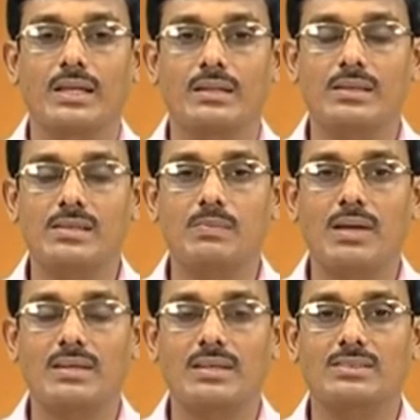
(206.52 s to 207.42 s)
this
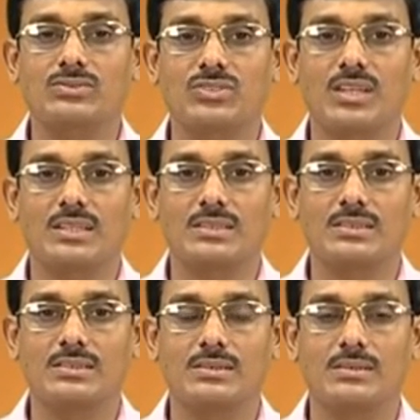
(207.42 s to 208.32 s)
metallic sludge
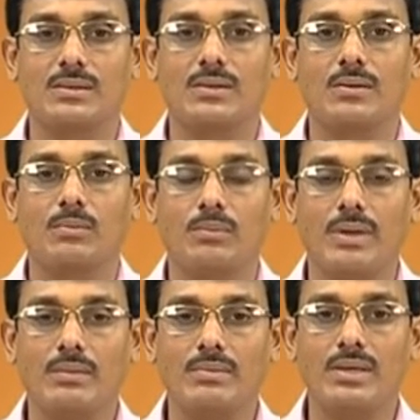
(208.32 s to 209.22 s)

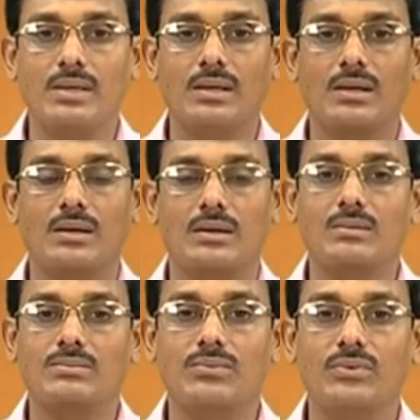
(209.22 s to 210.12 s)
may be
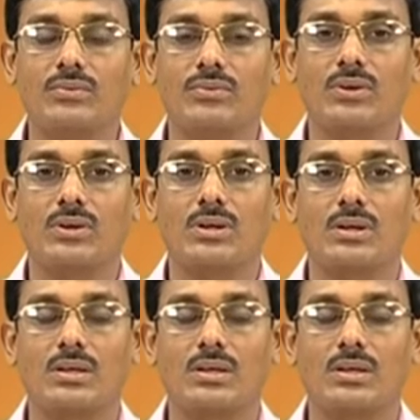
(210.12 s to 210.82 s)
harmful for